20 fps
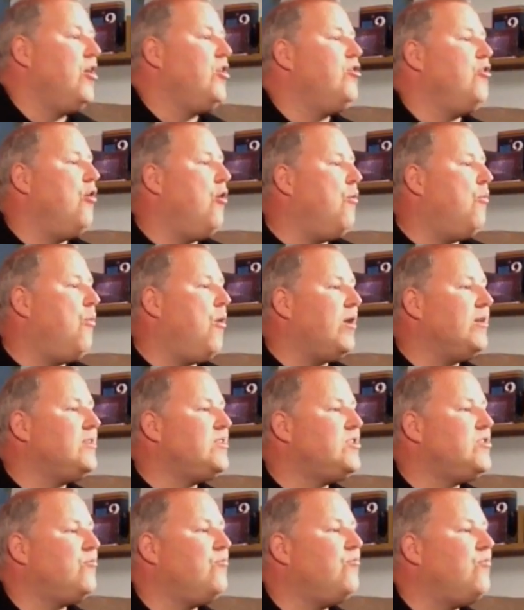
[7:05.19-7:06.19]
you'll want
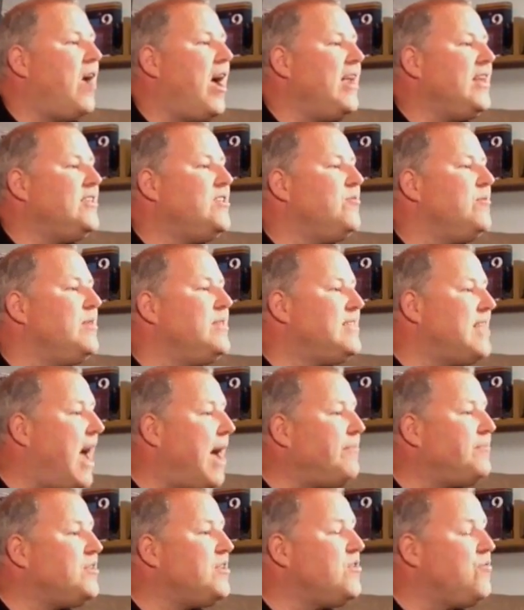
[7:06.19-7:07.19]
to write to
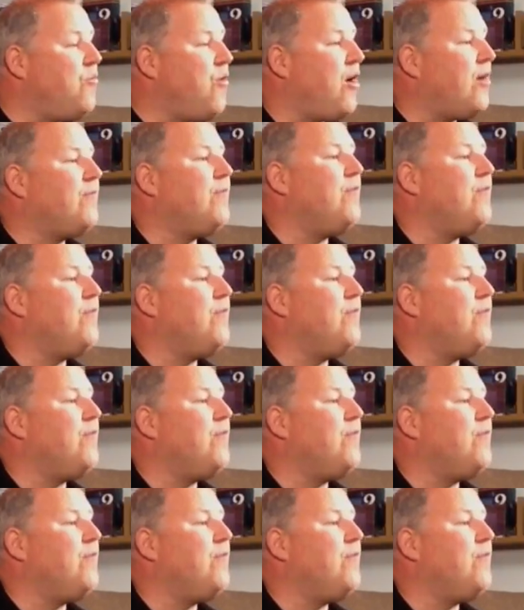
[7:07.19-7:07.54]
adapt the work